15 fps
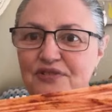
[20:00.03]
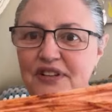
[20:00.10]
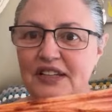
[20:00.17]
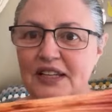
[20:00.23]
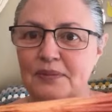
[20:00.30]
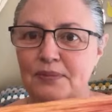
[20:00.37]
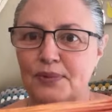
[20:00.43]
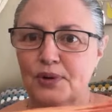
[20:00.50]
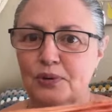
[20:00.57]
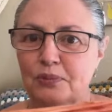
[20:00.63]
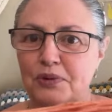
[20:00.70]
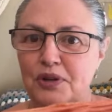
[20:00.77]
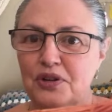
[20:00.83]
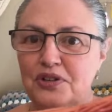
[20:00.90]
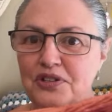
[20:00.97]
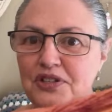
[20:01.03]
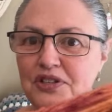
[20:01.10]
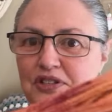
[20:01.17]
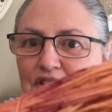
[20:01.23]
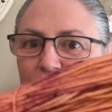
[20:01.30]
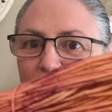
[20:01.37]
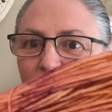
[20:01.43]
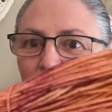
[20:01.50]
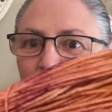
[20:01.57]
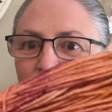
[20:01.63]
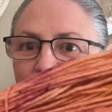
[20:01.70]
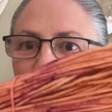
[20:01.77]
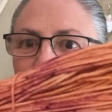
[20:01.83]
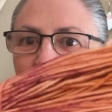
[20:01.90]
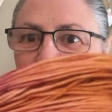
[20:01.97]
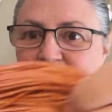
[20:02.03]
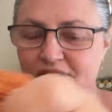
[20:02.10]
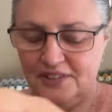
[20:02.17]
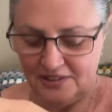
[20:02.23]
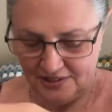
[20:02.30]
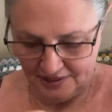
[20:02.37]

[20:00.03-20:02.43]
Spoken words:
really more muted and toned down.